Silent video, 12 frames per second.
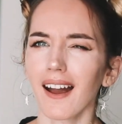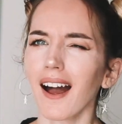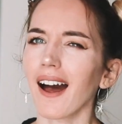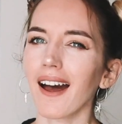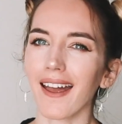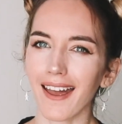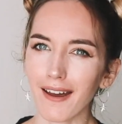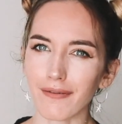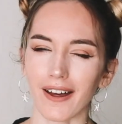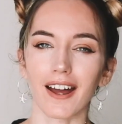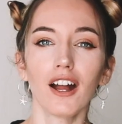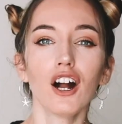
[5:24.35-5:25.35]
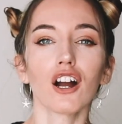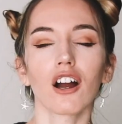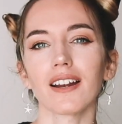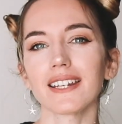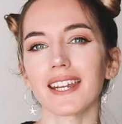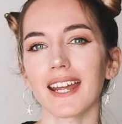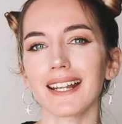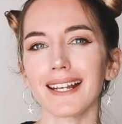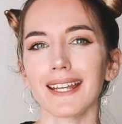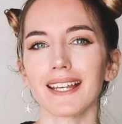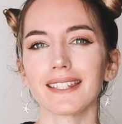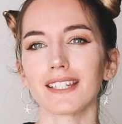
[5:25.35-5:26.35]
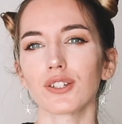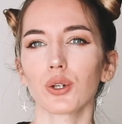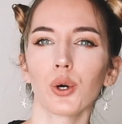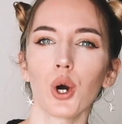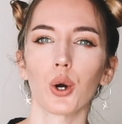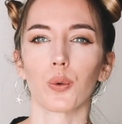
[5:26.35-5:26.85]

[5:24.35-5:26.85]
However, Contently isn't your